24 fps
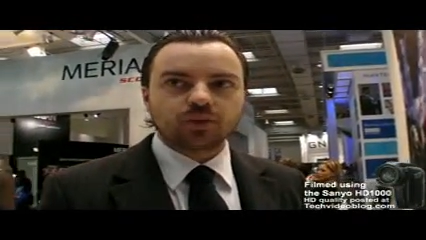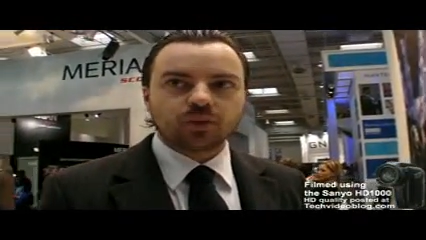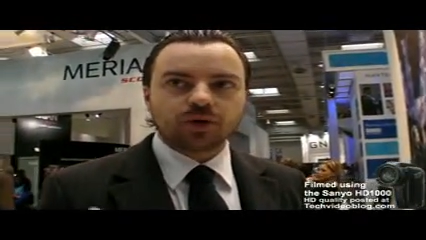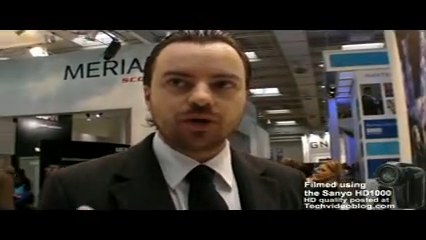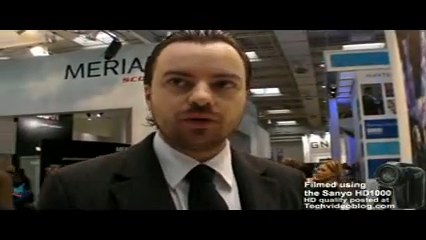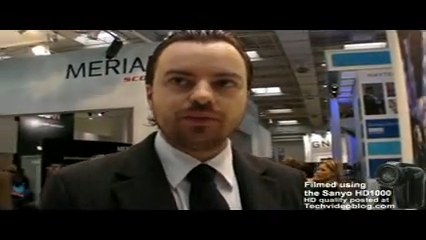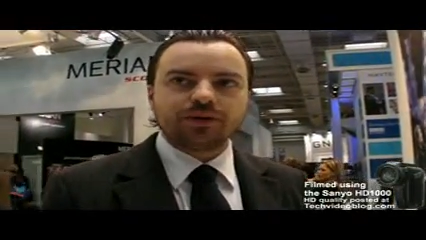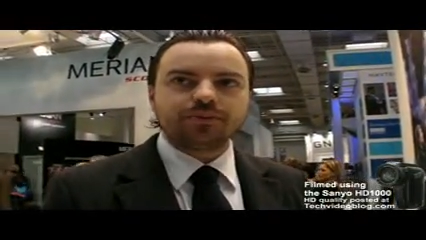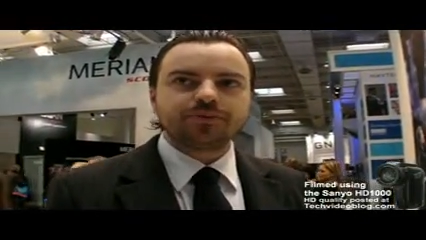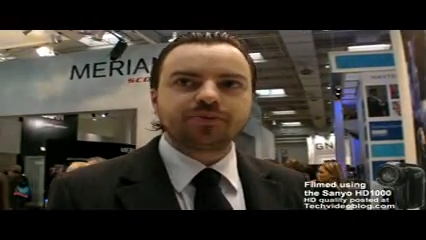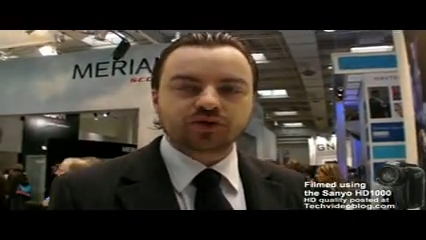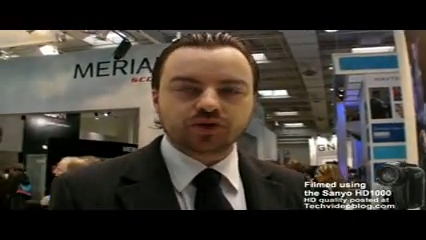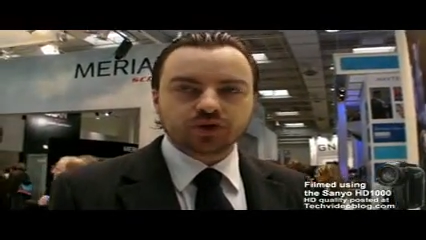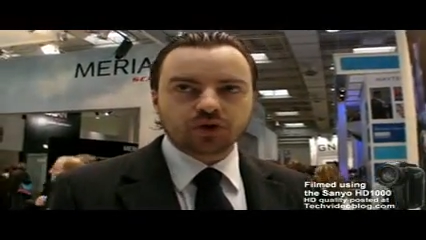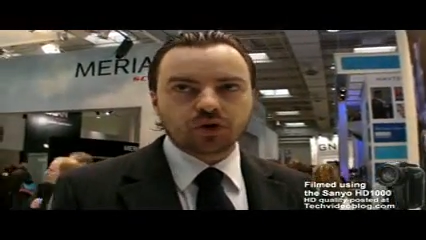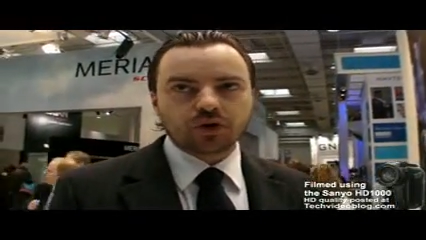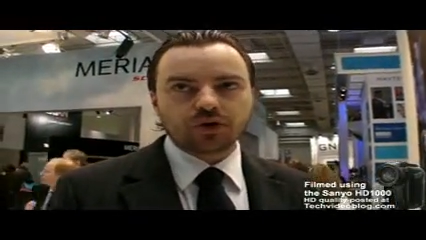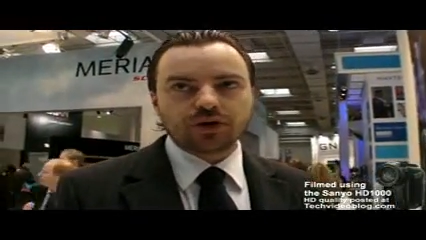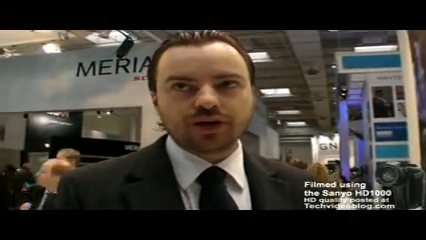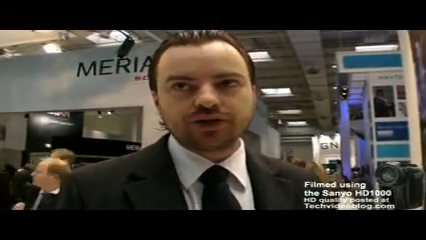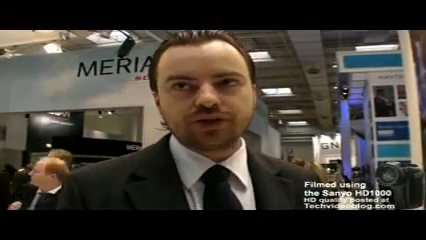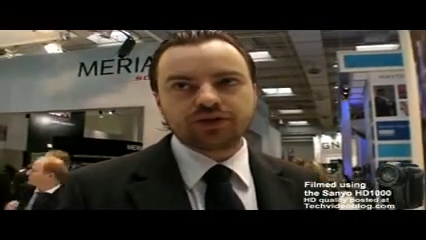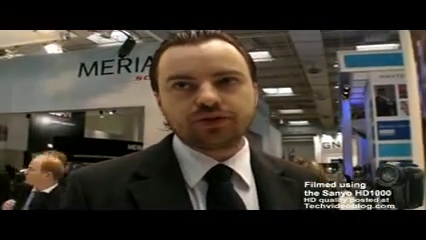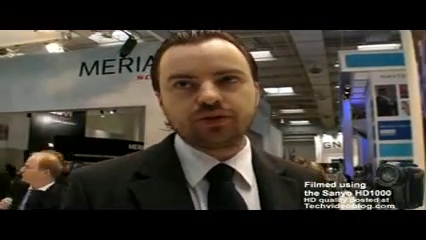1 MIPS
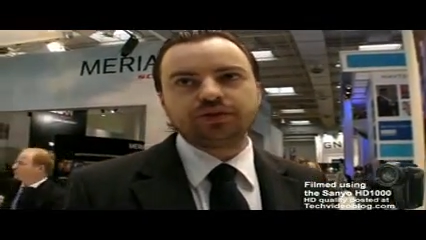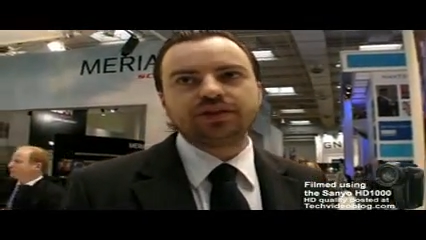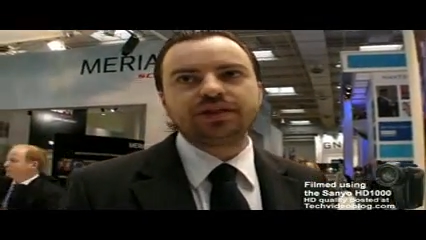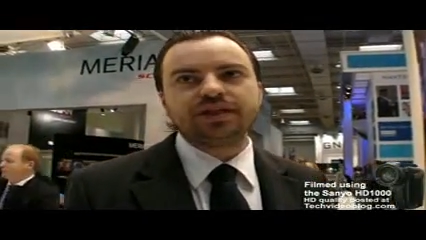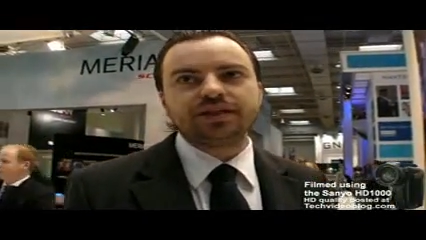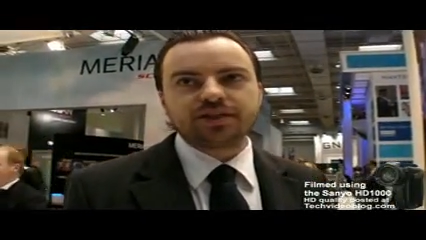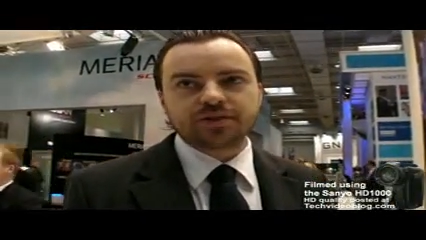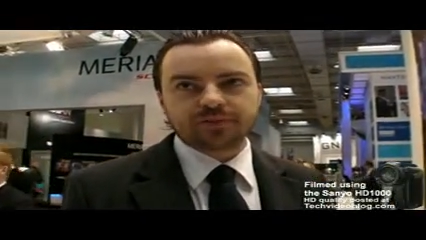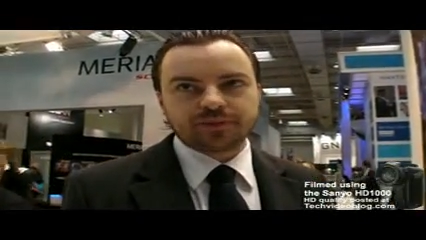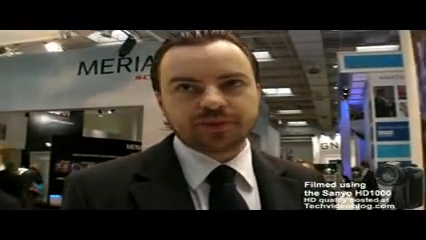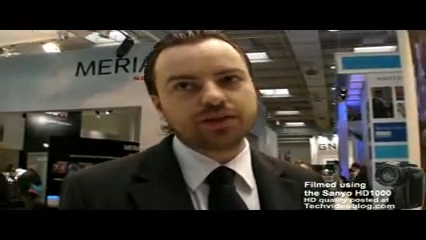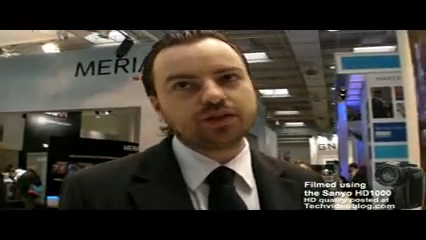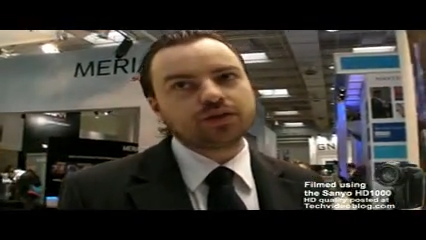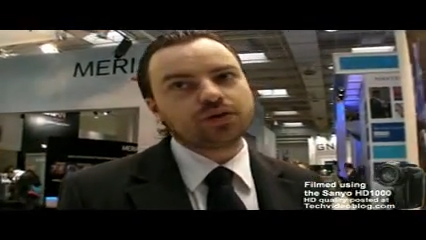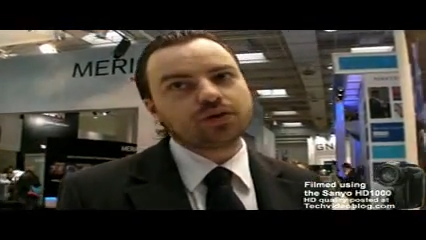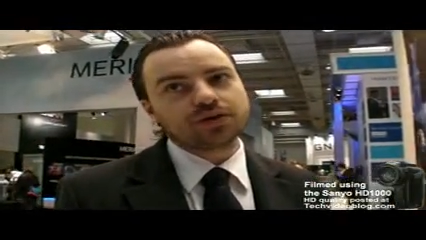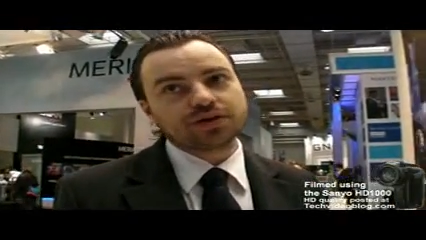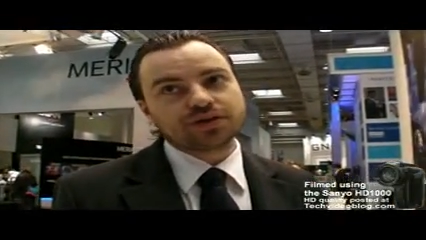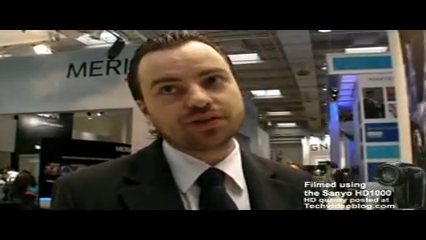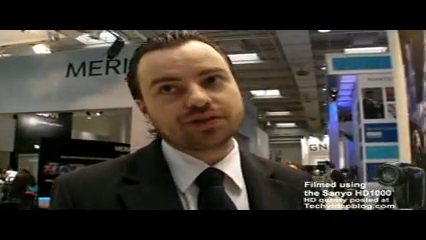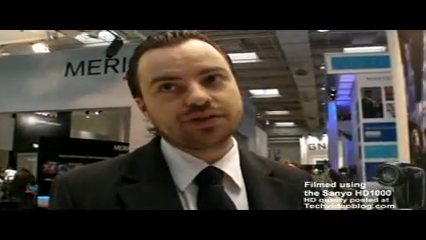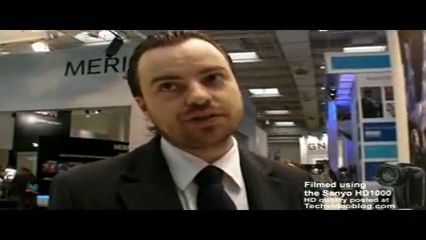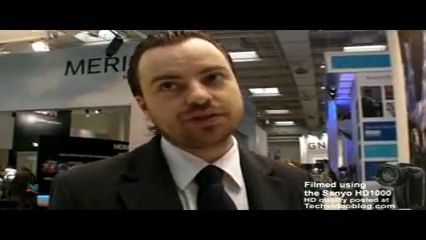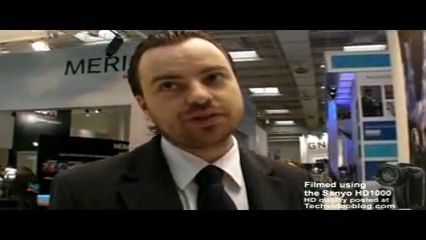core and 2 DSP cores.